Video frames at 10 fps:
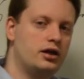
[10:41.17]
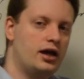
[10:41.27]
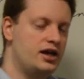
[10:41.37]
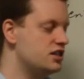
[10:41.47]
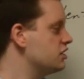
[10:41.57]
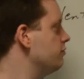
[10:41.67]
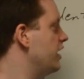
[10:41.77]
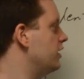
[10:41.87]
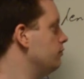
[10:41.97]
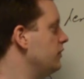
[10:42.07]

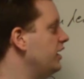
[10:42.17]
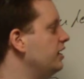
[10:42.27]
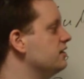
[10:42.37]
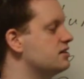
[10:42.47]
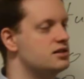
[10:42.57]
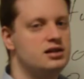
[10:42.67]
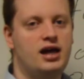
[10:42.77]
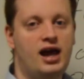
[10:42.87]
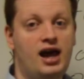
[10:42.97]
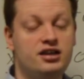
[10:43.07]
estimated means
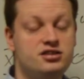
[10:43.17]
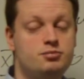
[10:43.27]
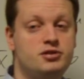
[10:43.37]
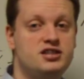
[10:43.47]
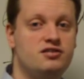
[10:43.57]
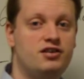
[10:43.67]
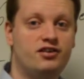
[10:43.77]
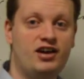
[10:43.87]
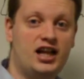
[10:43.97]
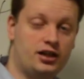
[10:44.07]
has a specific
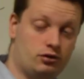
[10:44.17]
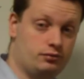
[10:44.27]
value.